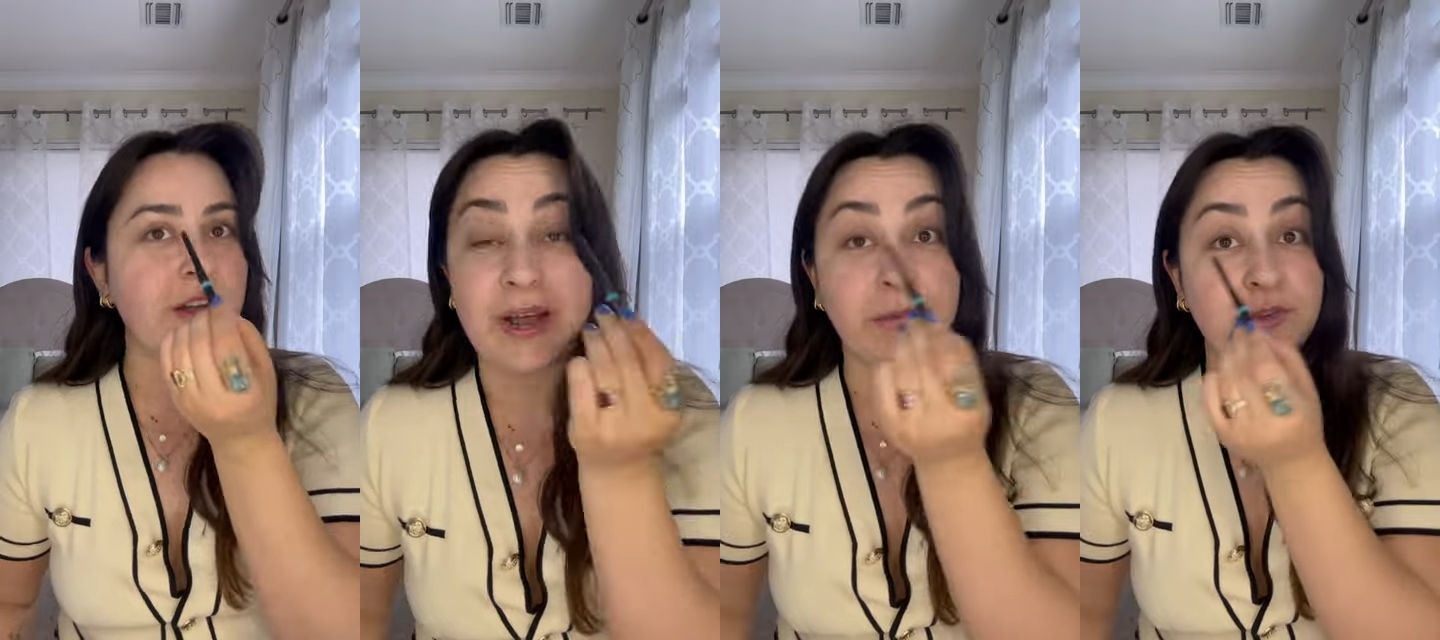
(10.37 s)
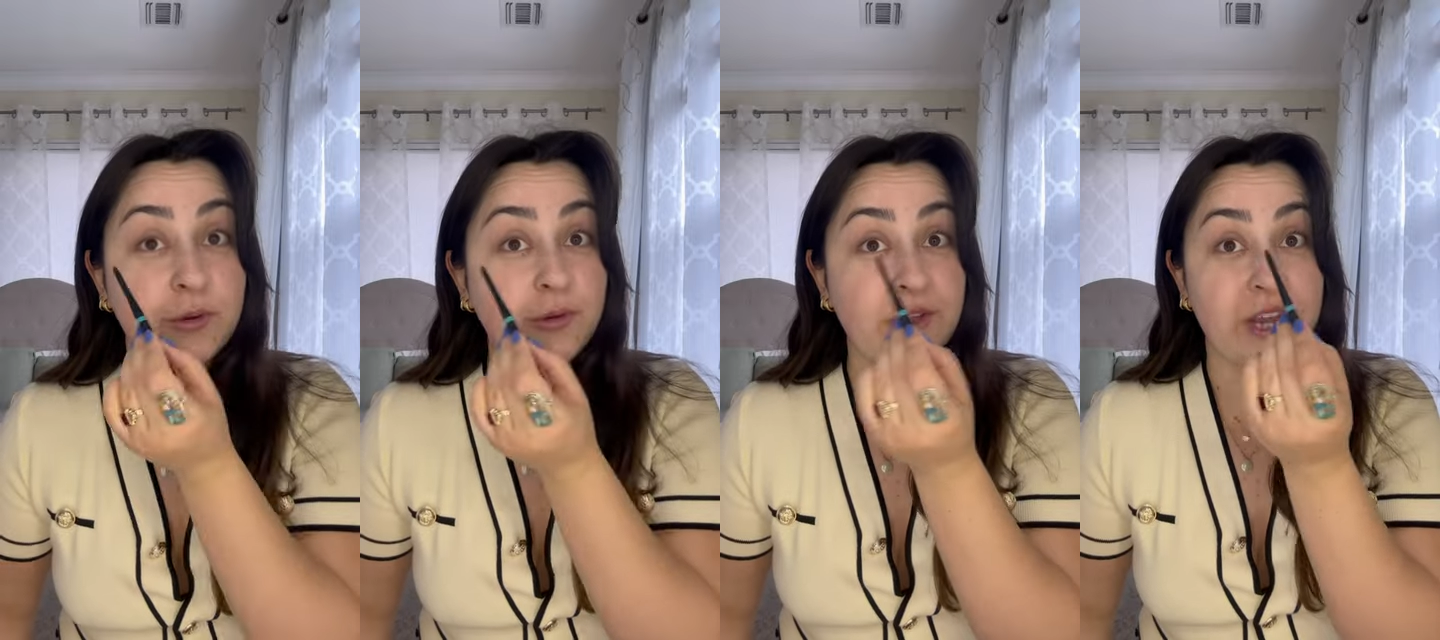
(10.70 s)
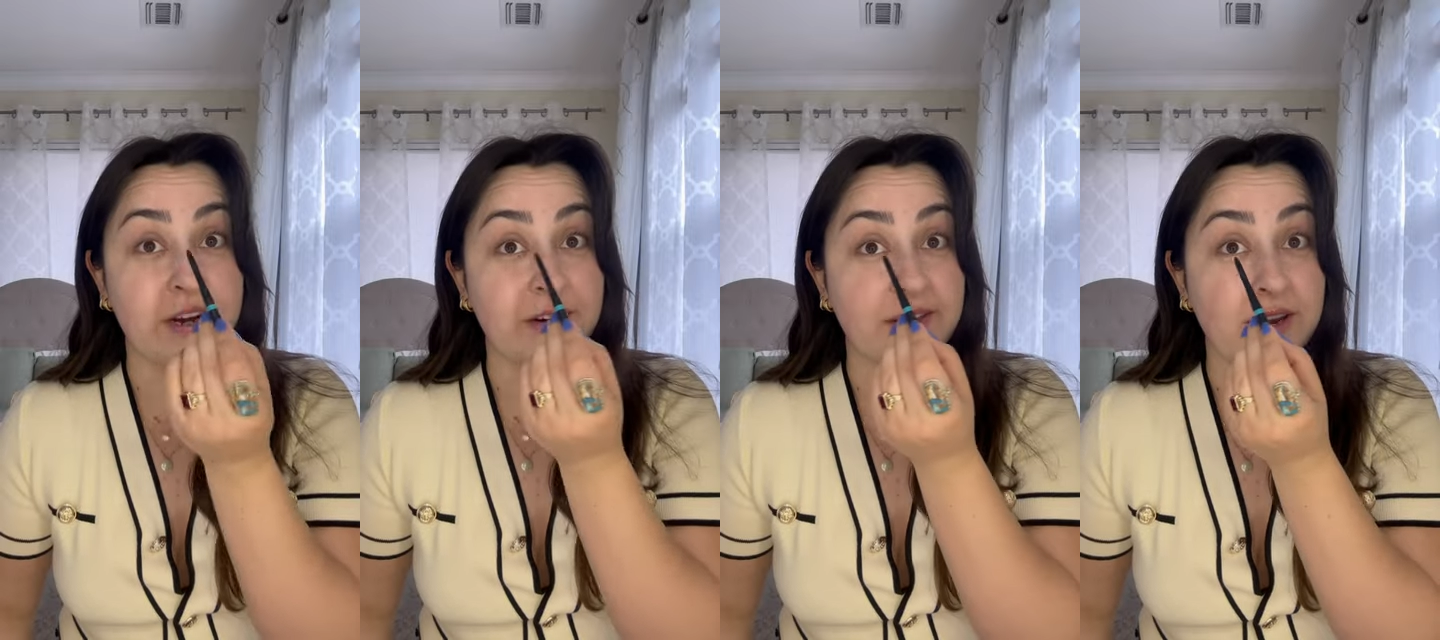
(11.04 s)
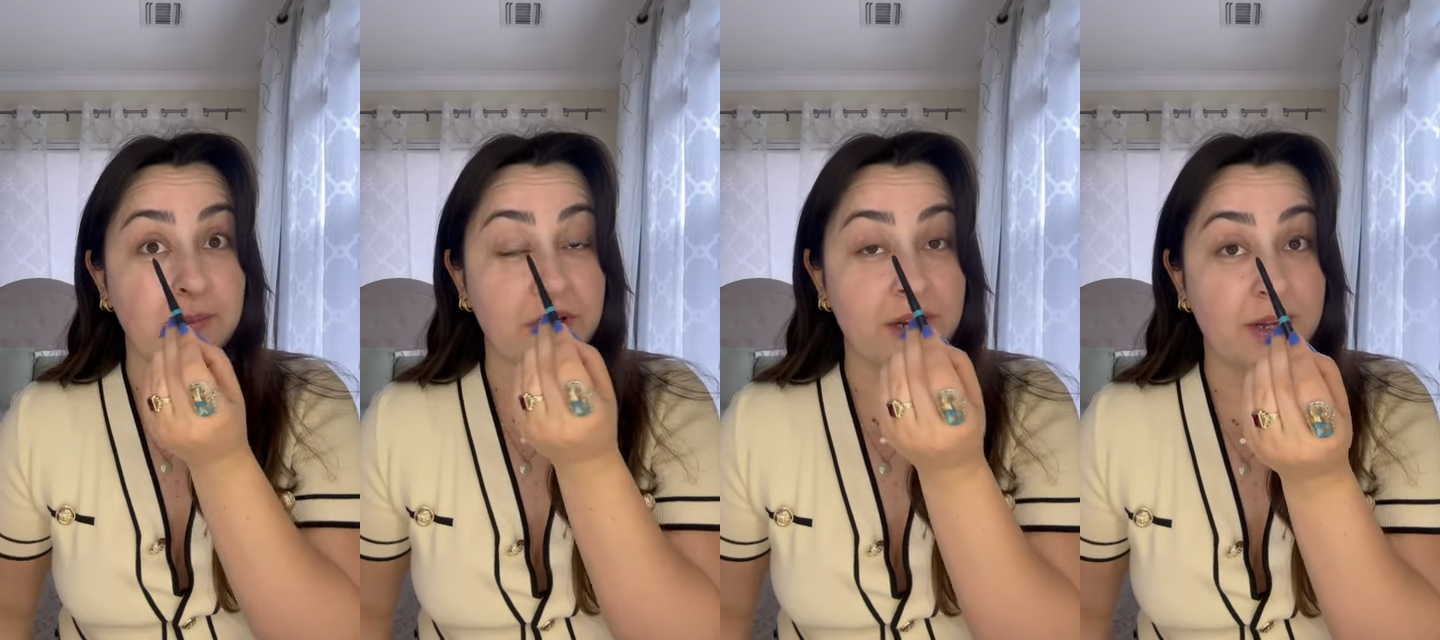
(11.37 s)
I'm so scared that
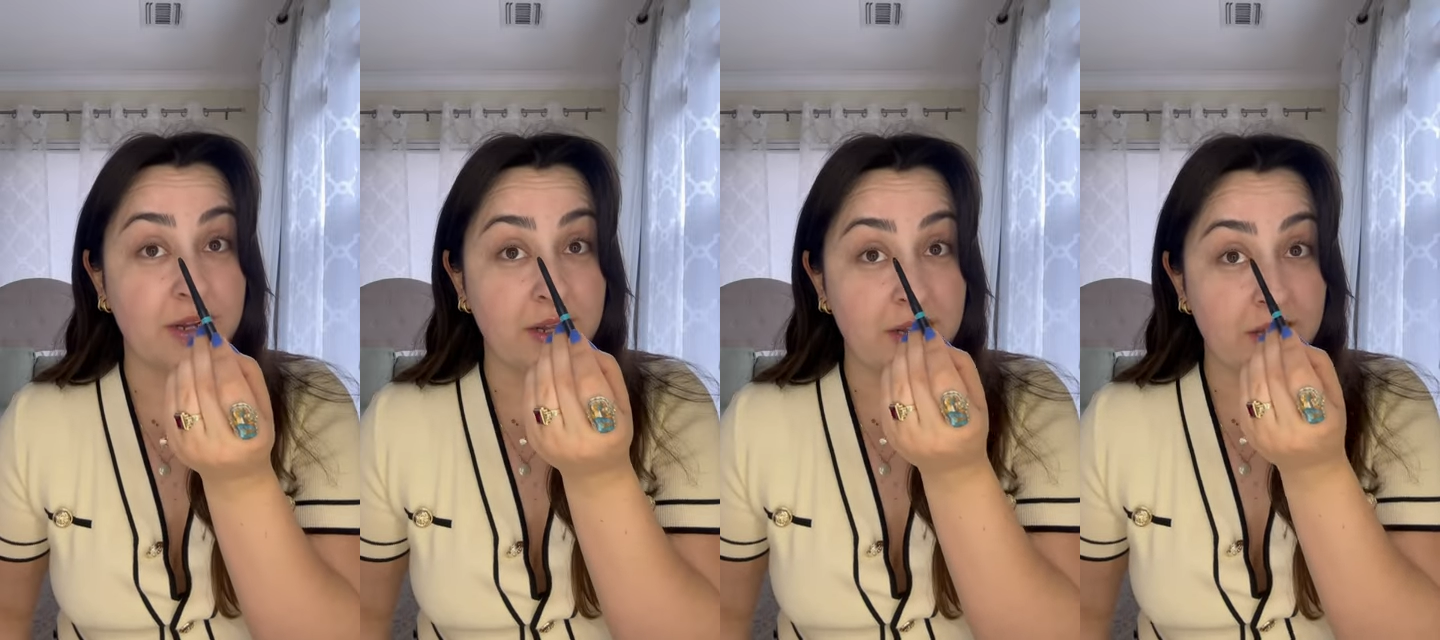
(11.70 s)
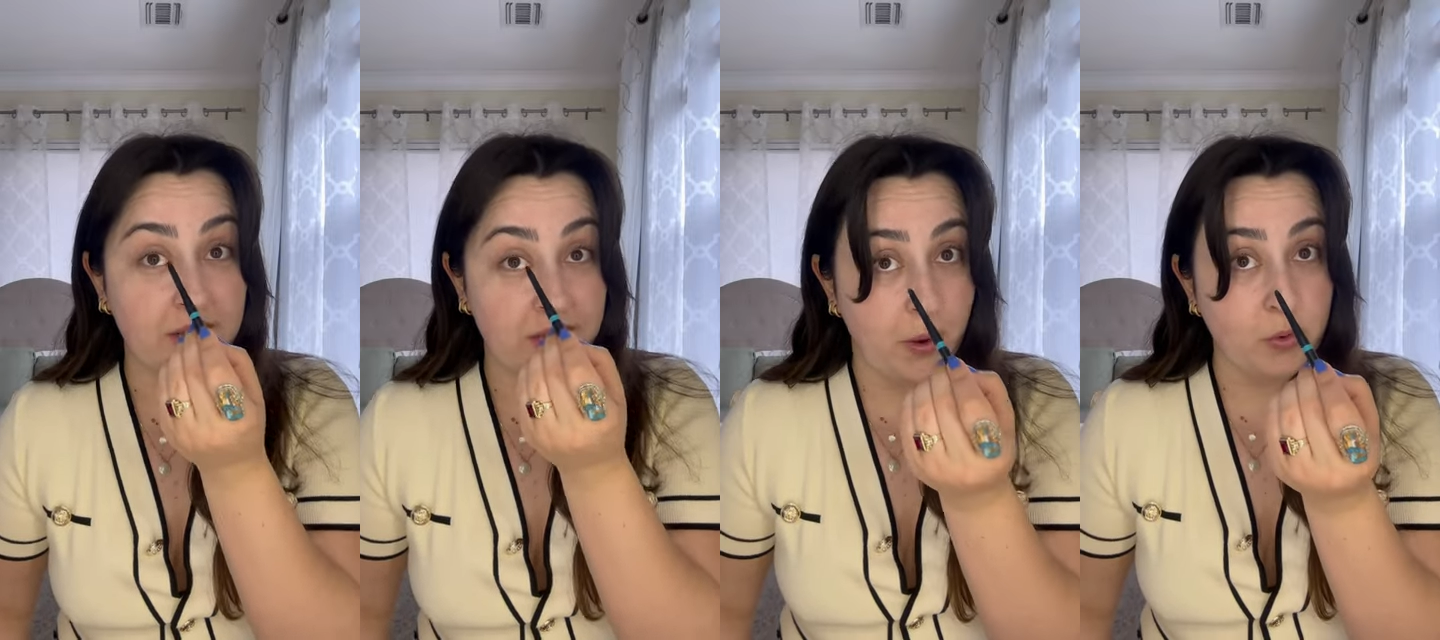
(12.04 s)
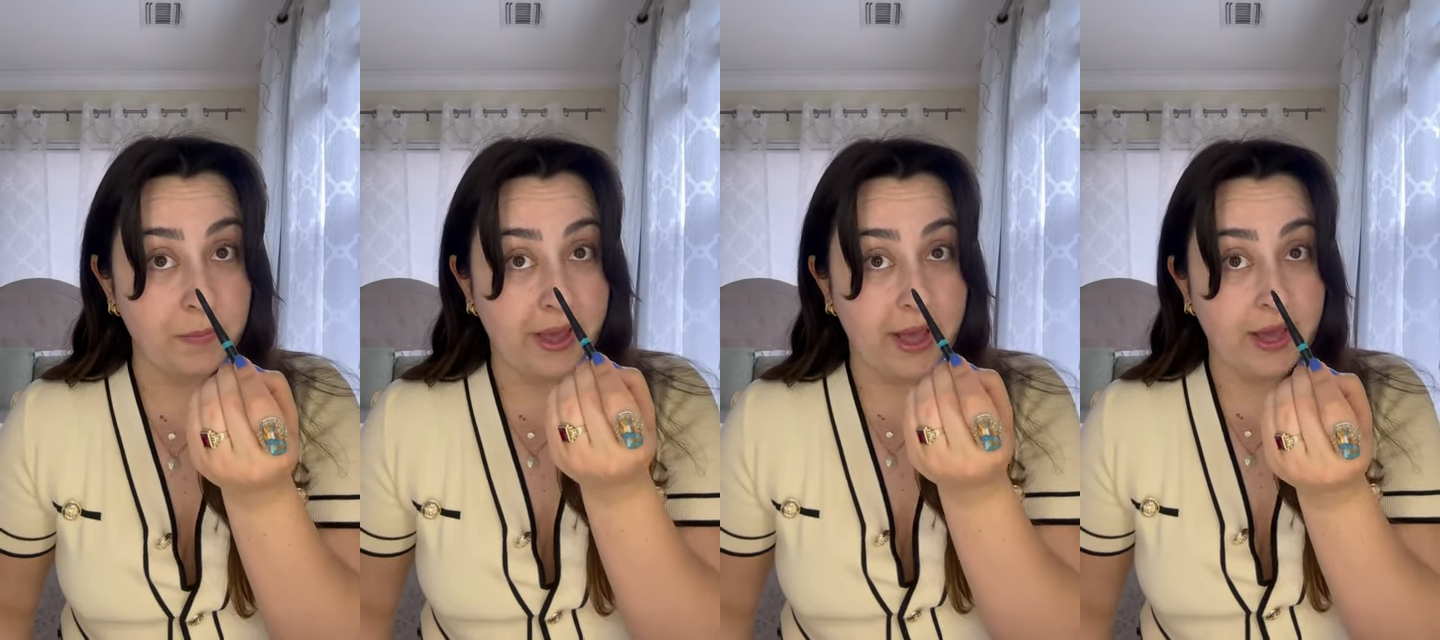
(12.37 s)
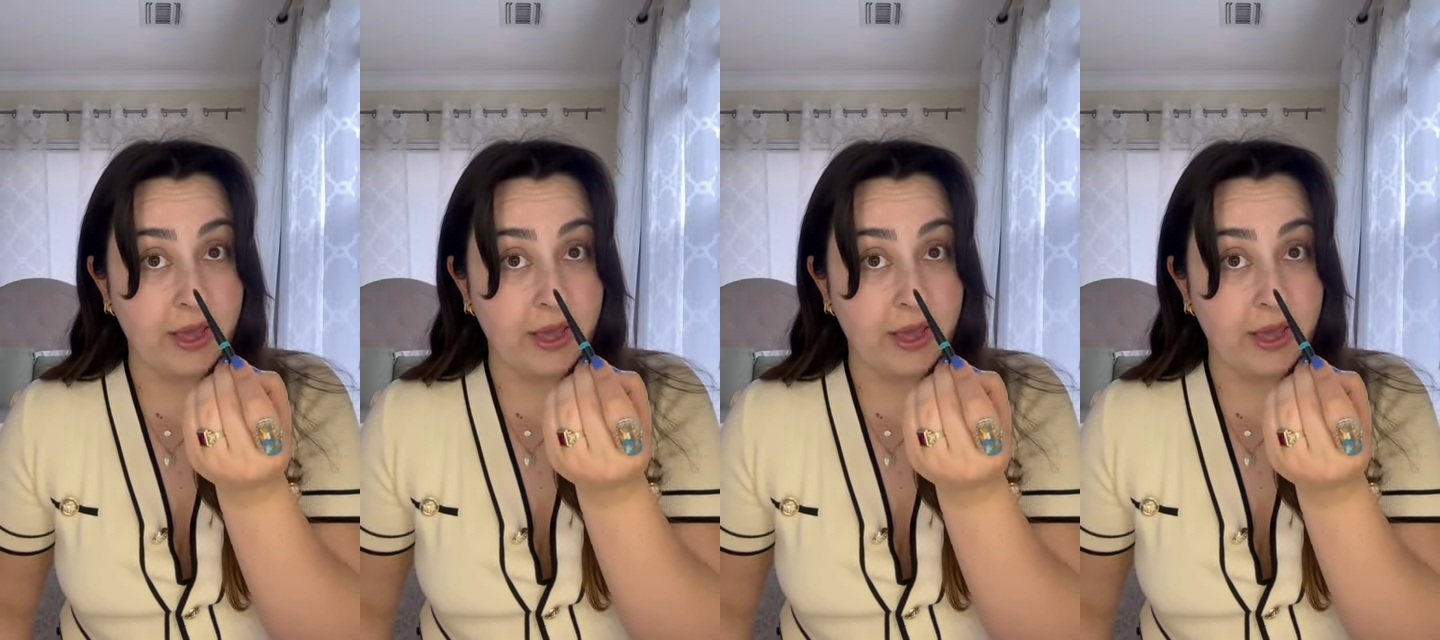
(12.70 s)
I'm gonna poke my eye